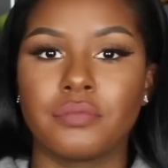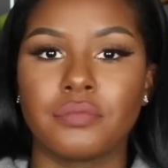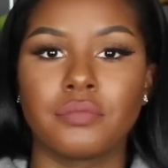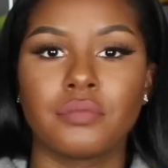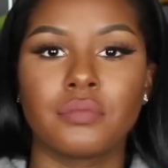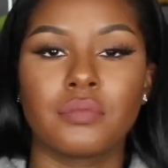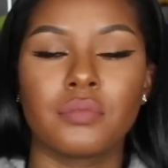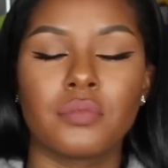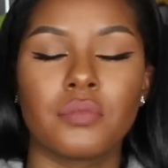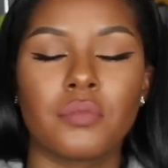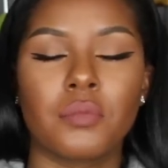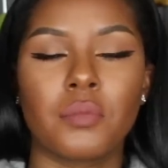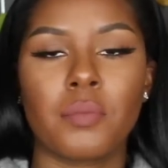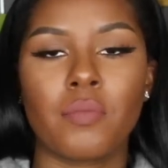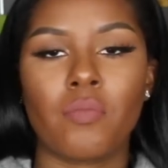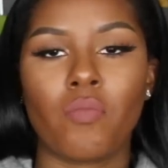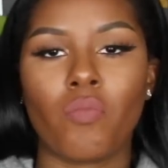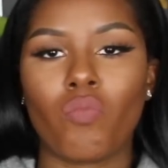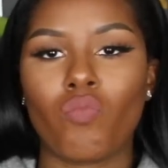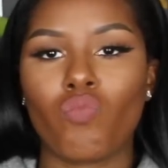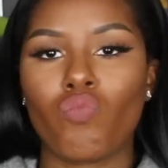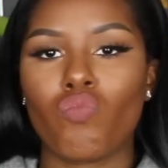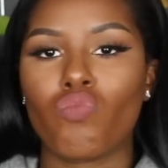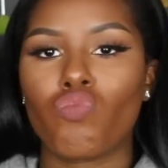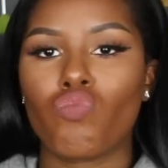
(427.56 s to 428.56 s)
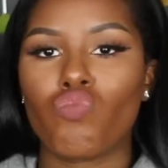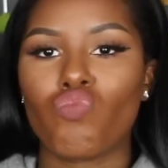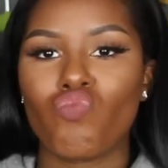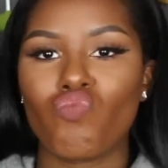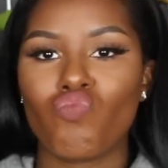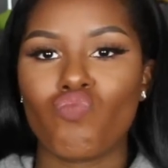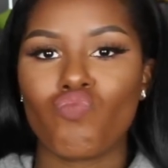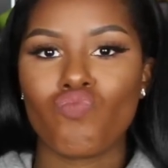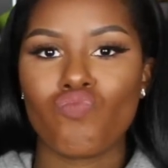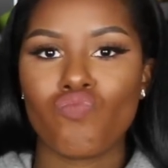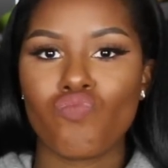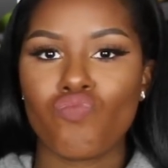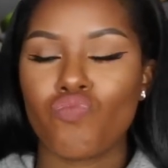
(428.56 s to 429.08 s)

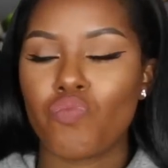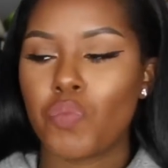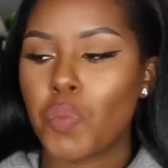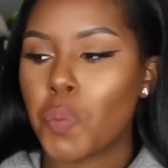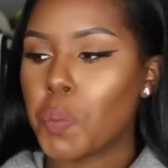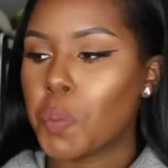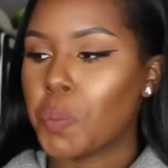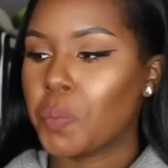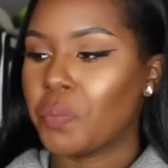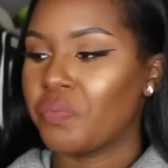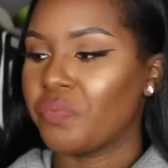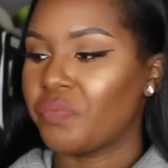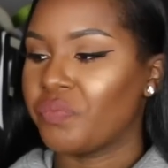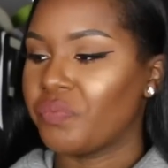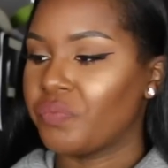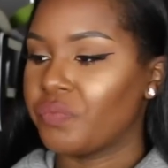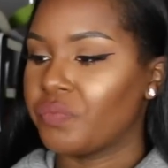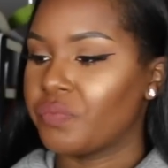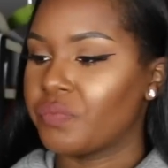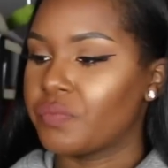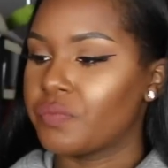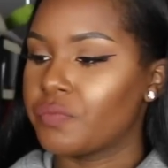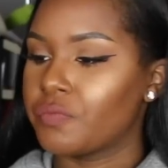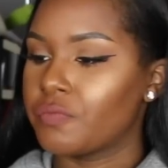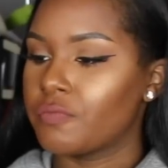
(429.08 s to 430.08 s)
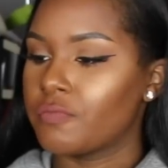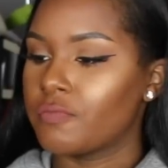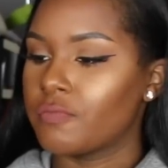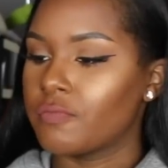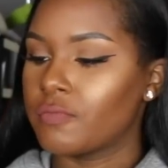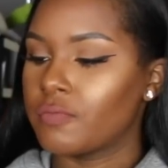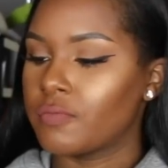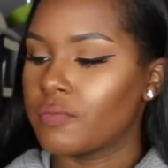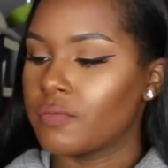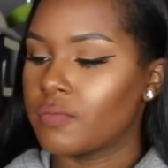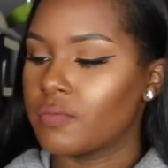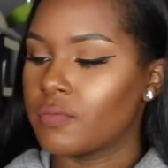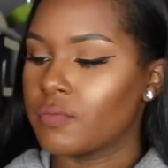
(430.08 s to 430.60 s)

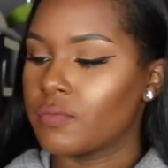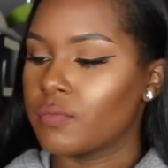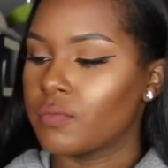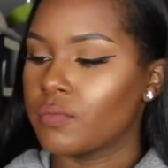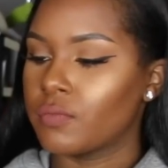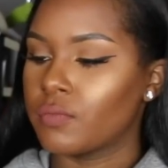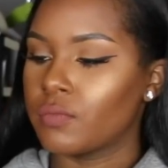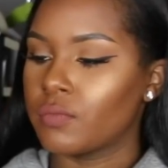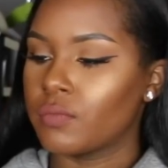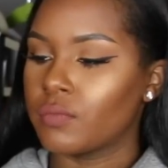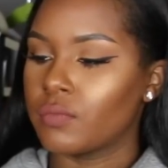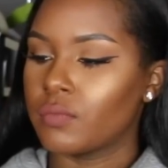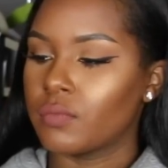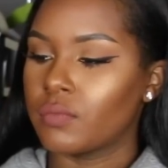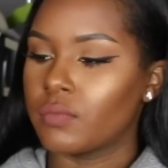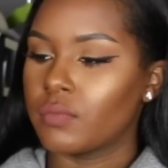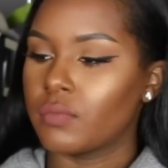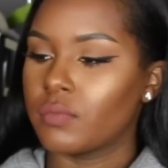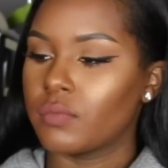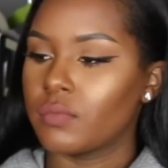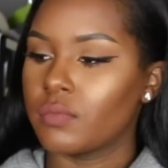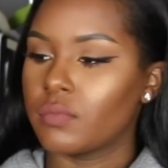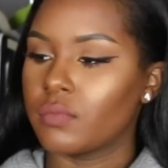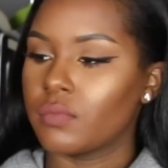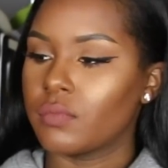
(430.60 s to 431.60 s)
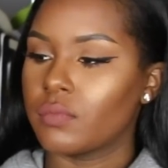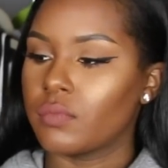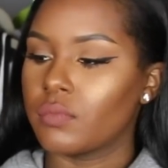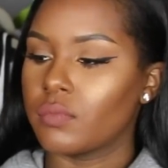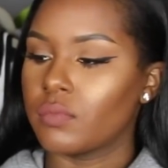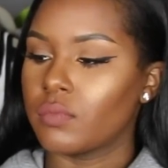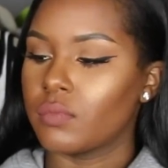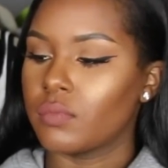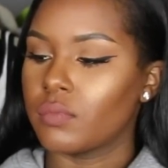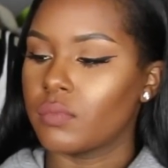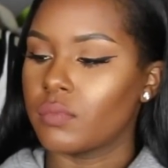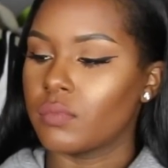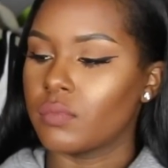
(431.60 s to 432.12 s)

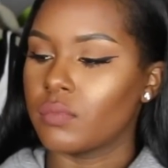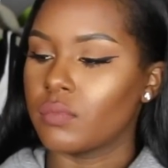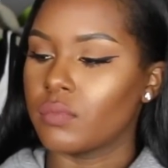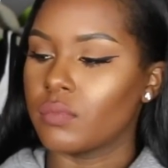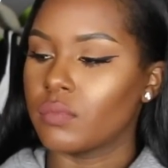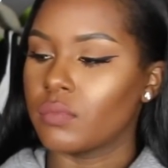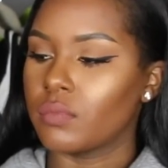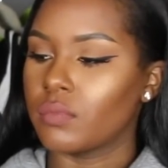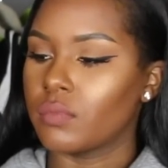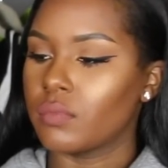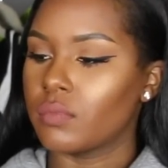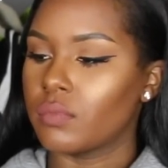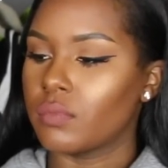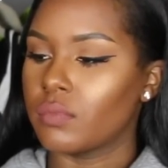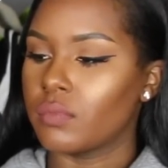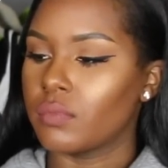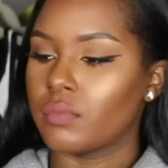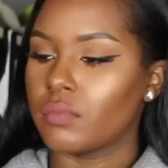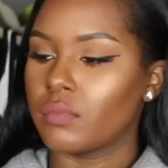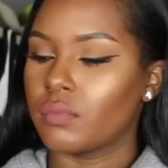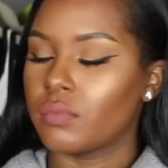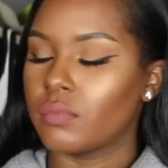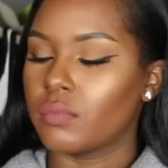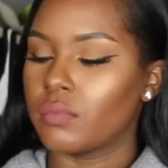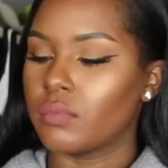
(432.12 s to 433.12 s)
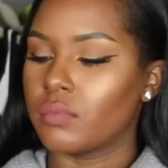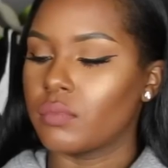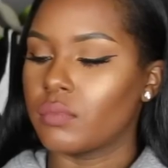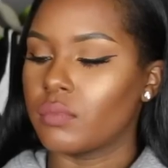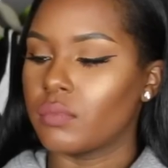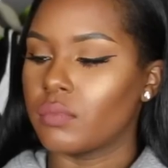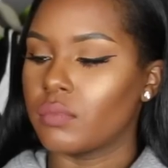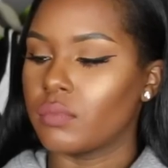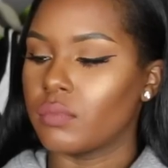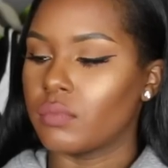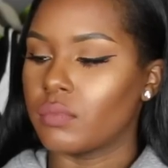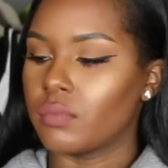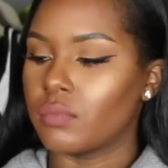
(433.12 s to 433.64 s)

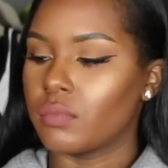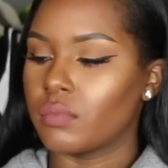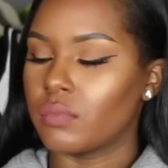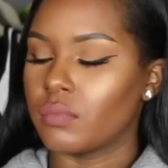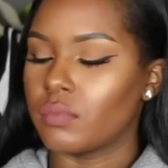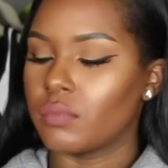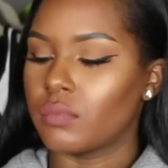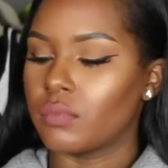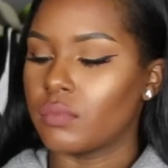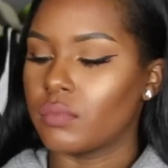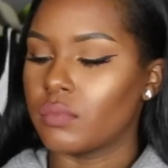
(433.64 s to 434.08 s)
(not speaking)